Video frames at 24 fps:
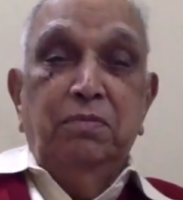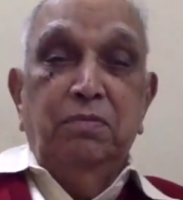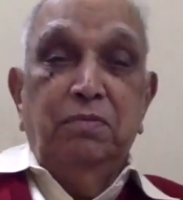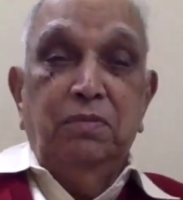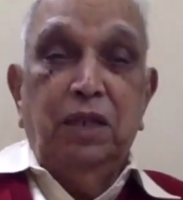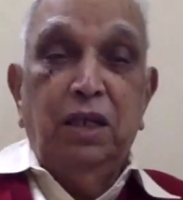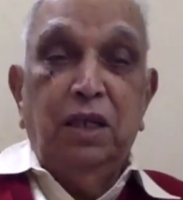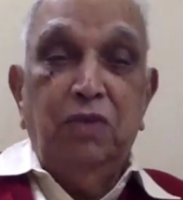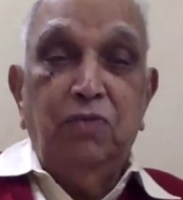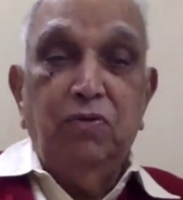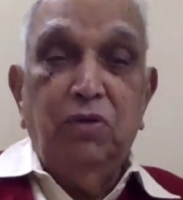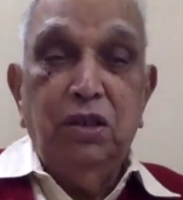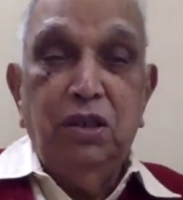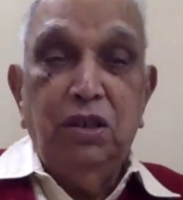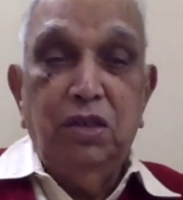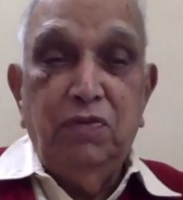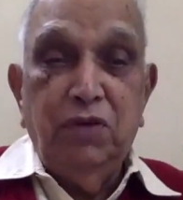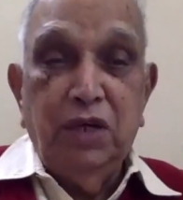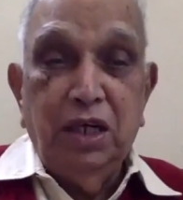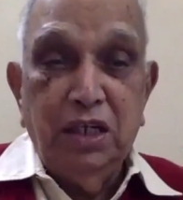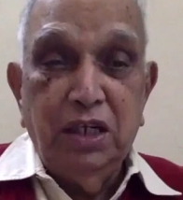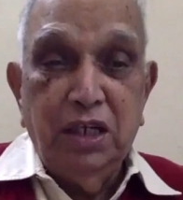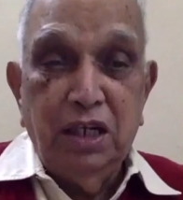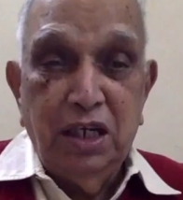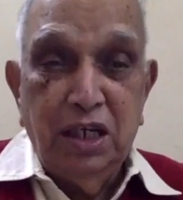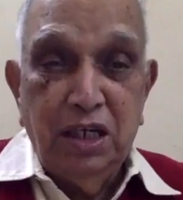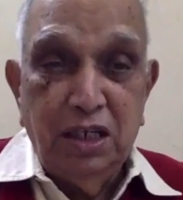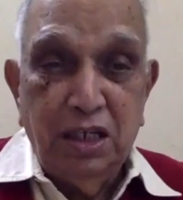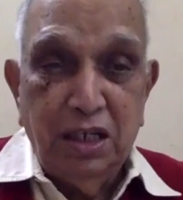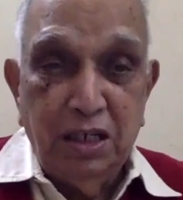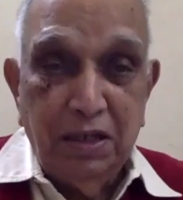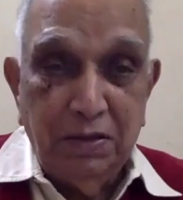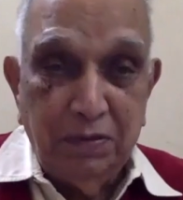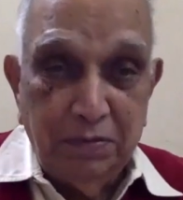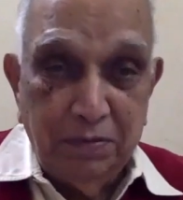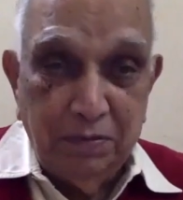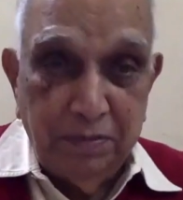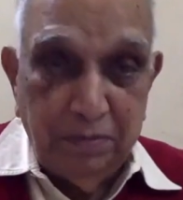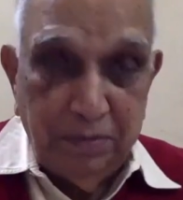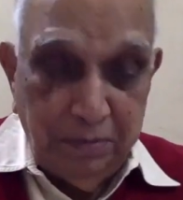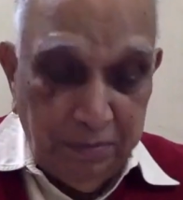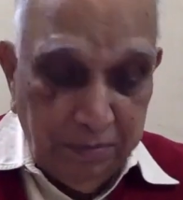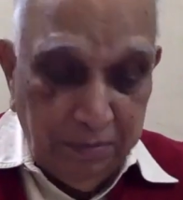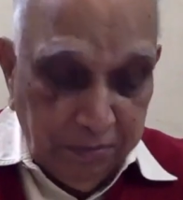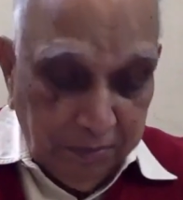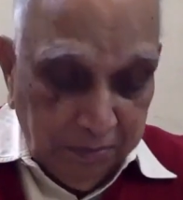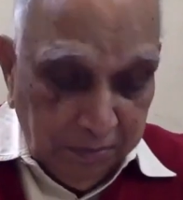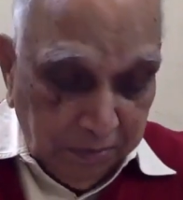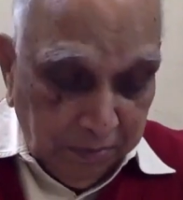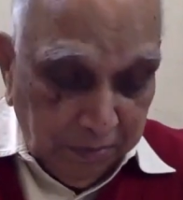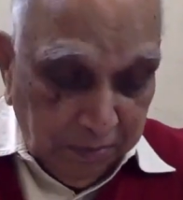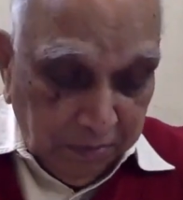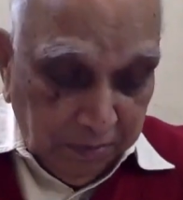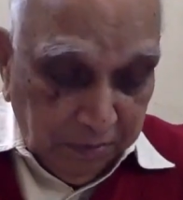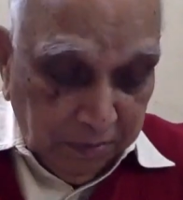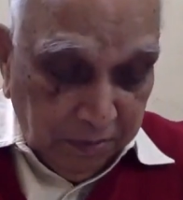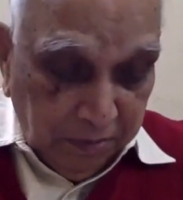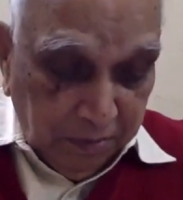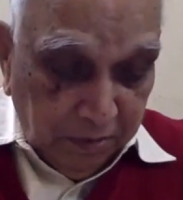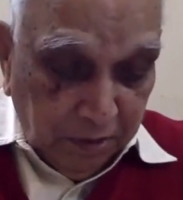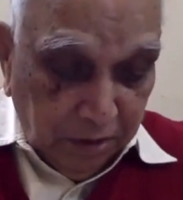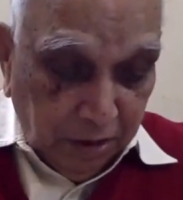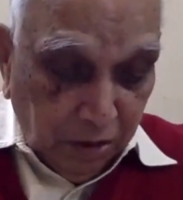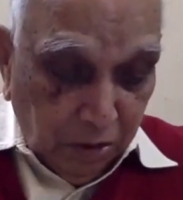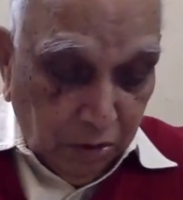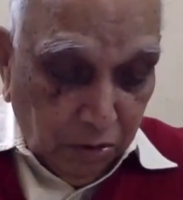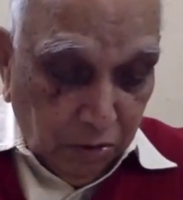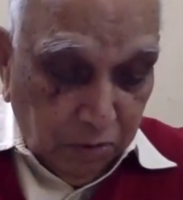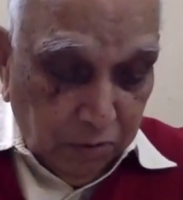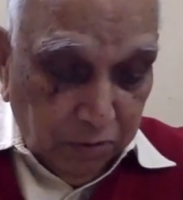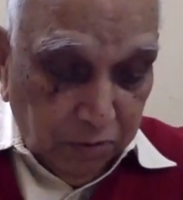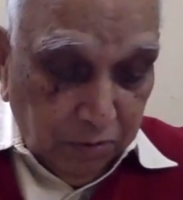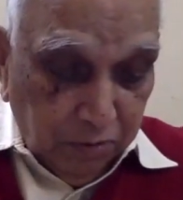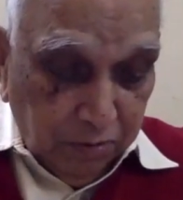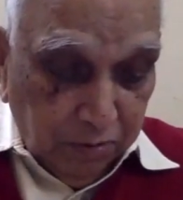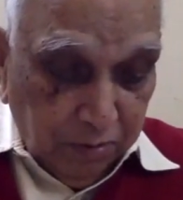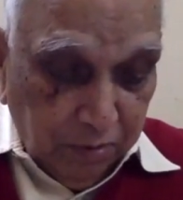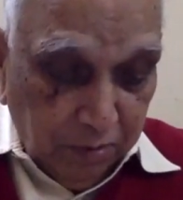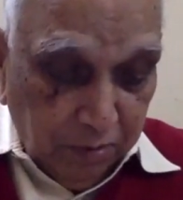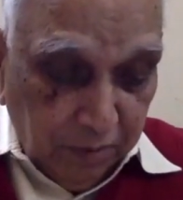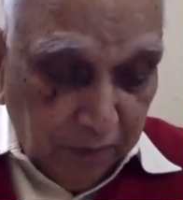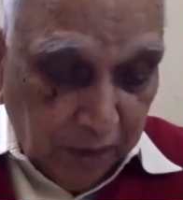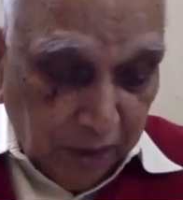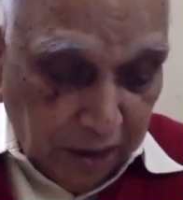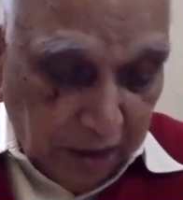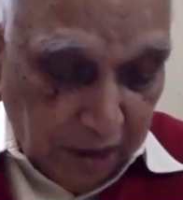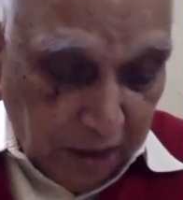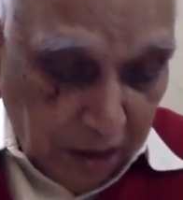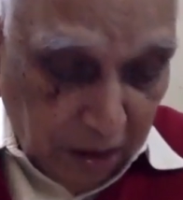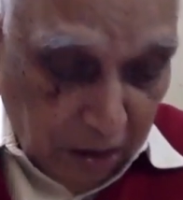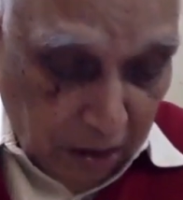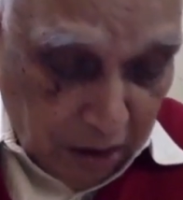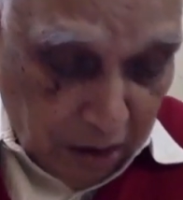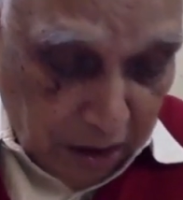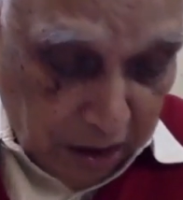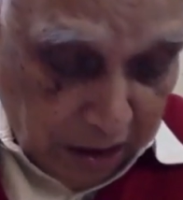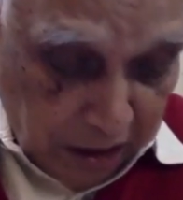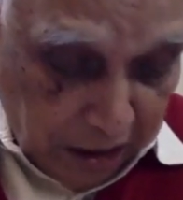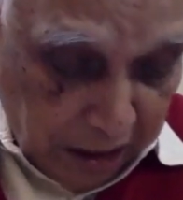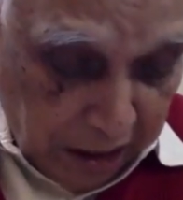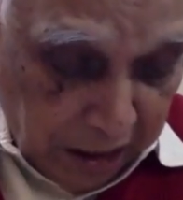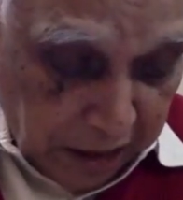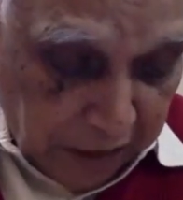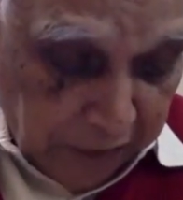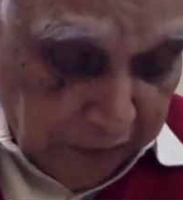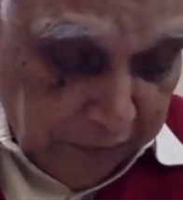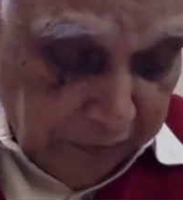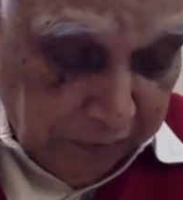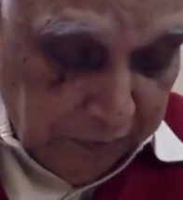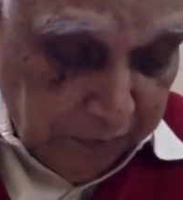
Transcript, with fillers: That was Ratharaja. Now, I cannot again